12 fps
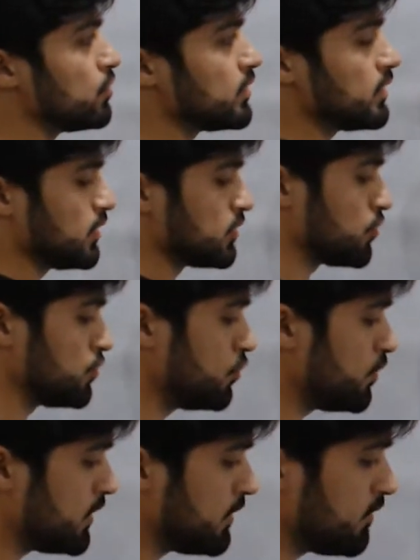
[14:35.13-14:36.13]
so you
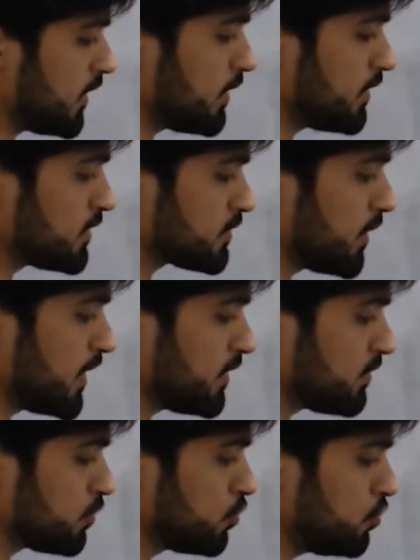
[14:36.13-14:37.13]
will divide this by
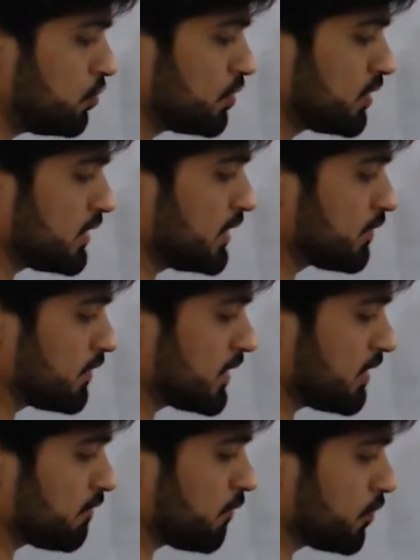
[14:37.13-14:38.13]
2, it will
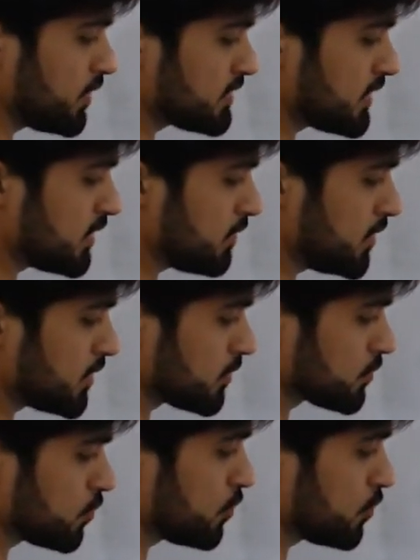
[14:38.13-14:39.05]
give 40 centimeter. So